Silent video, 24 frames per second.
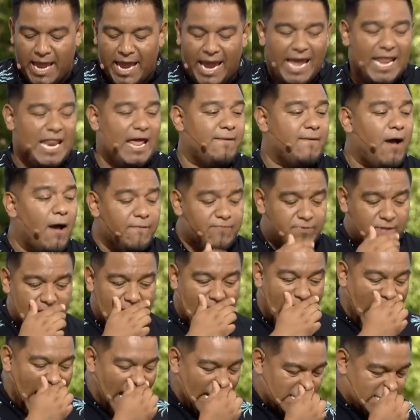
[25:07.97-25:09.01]
And I've often
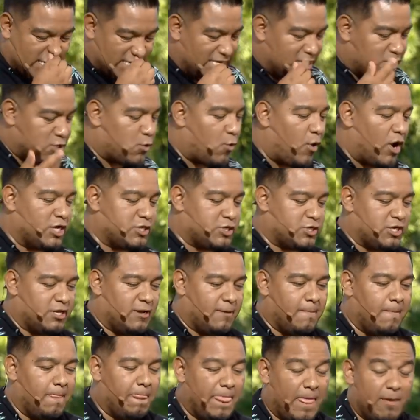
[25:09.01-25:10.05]
asked this question,
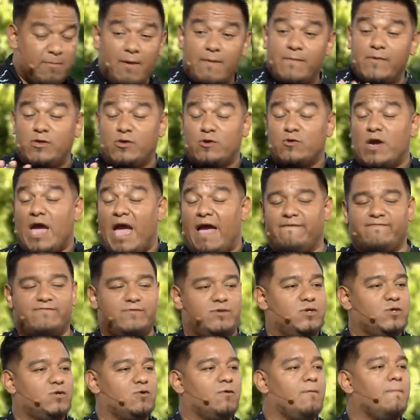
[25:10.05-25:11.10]
and maybe you have
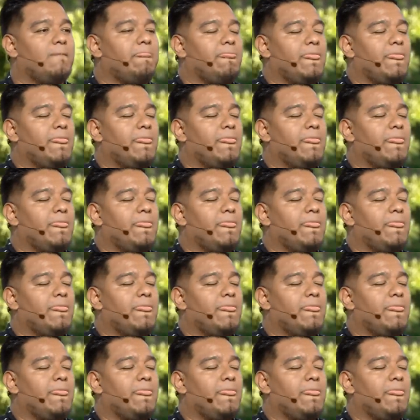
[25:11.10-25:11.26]
too.